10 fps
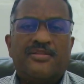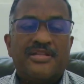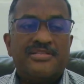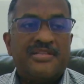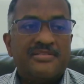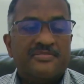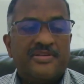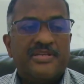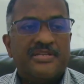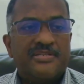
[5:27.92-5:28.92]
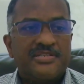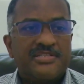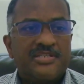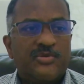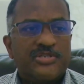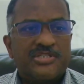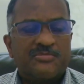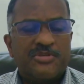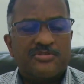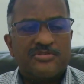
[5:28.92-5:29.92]
That's a very interesting
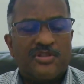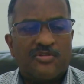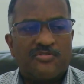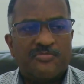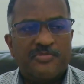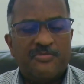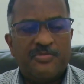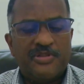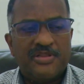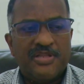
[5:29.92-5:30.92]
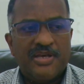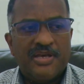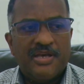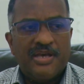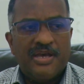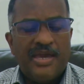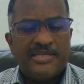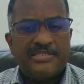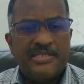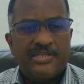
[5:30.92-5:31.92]
question, because a lot of people
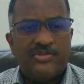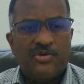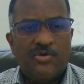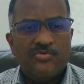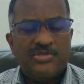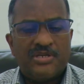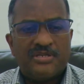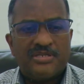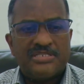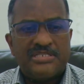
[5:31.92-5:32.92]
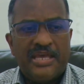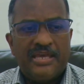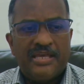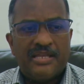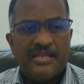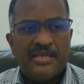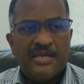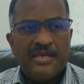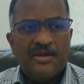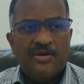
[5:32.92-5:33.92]
actually don't understand
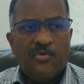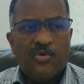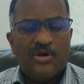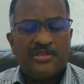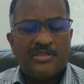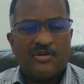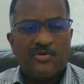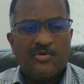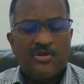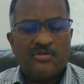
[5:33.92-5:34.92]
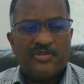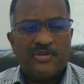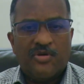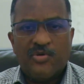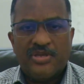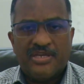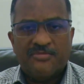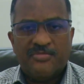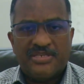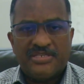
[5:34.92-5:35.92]
what the role of an
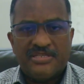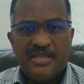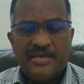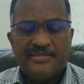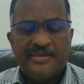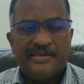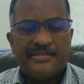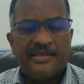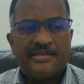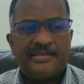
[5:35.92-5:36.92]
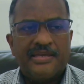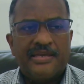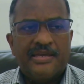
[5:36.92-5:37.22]
OEM is. They think that,